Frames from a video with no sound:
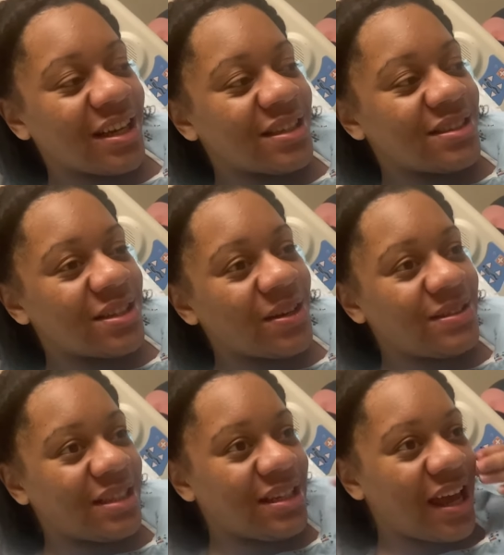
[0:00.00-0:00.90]

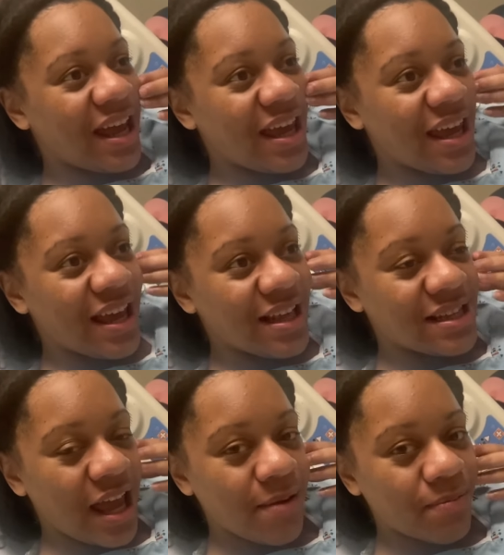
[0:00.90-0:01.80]
So today
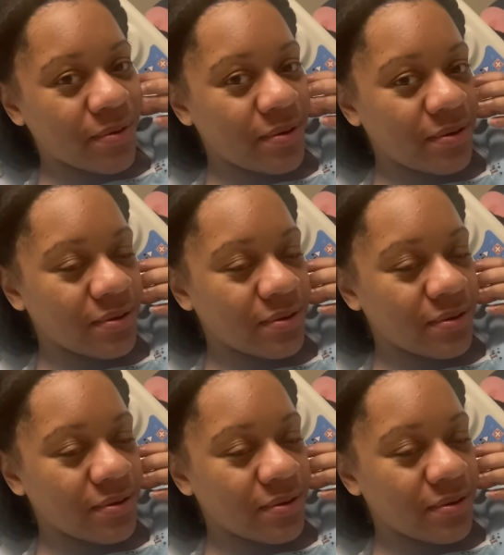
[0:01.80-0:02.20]
is April,